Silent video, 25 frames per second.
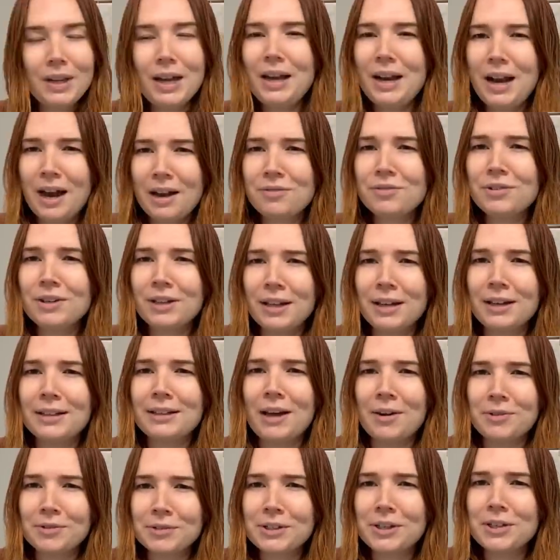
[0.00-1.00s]
And I feel like that
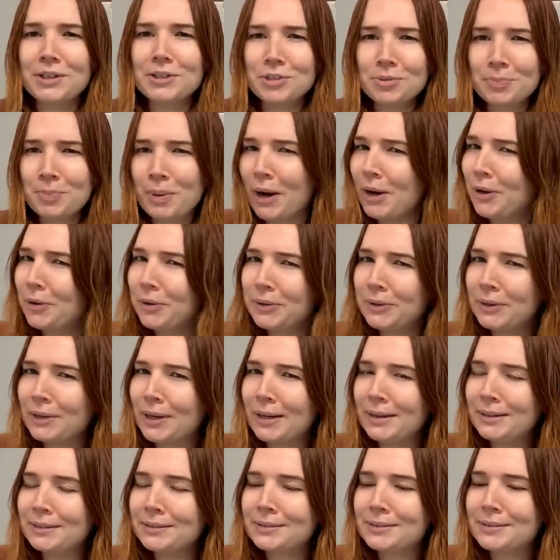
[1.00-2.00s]
was good to
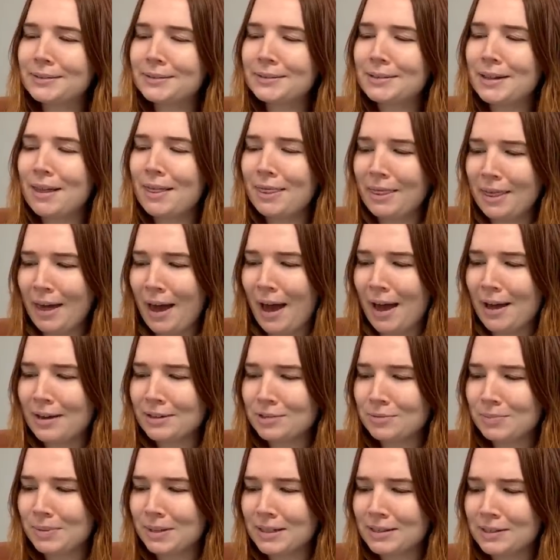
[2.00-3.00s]
prioritize that
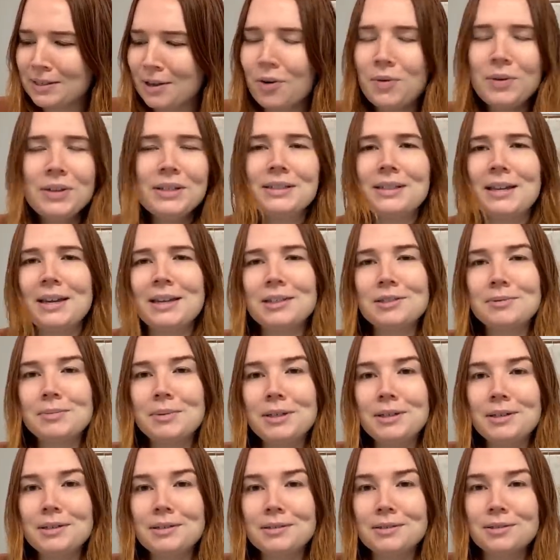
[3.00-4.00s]
because it always takes
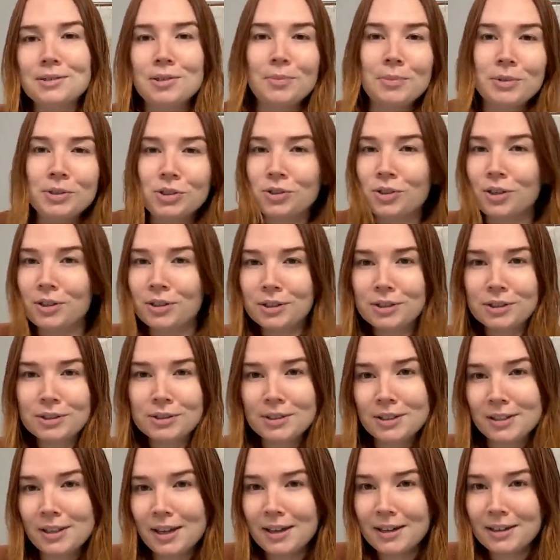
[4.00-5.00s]
me so much longer
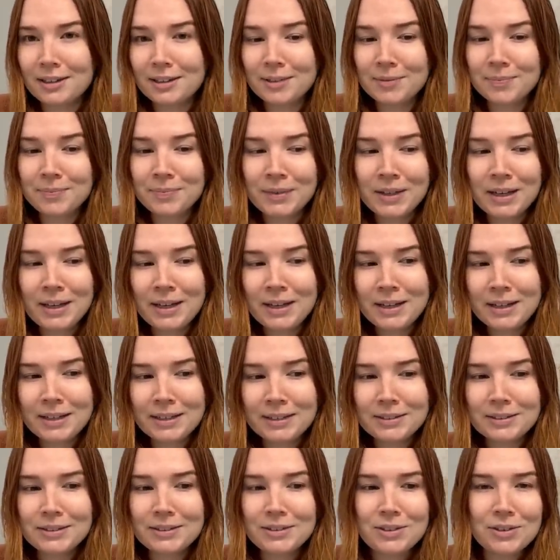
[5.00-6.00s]
to like
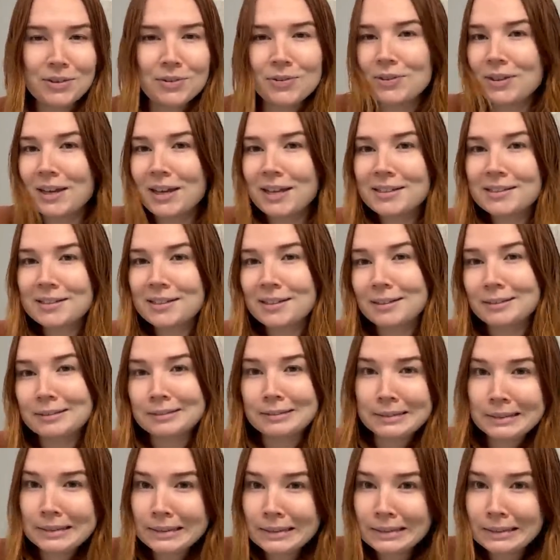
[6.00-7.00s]
do things than I
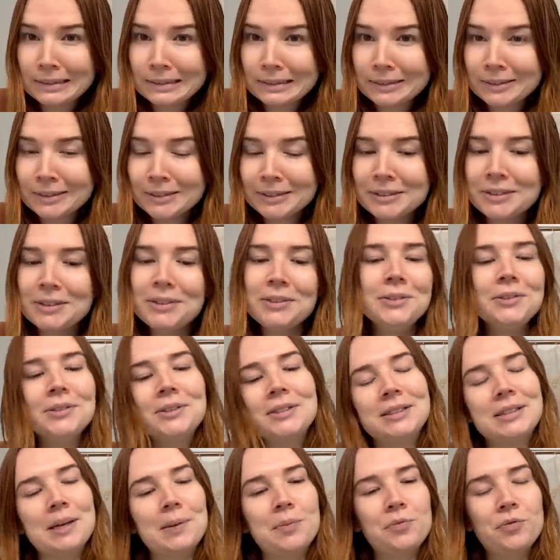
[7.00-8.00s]
think it's going to,
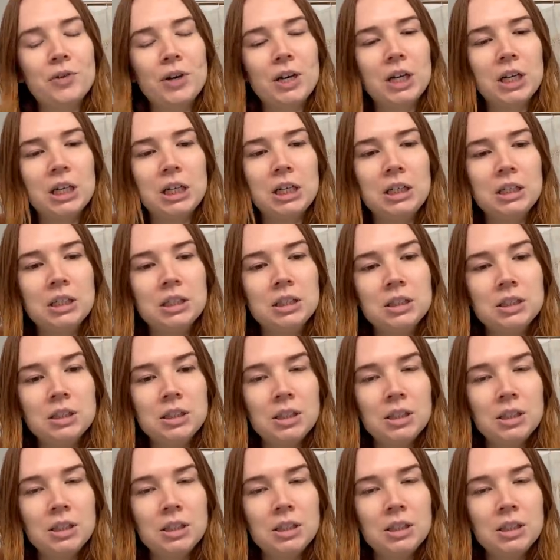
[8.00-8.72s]
because I'm very,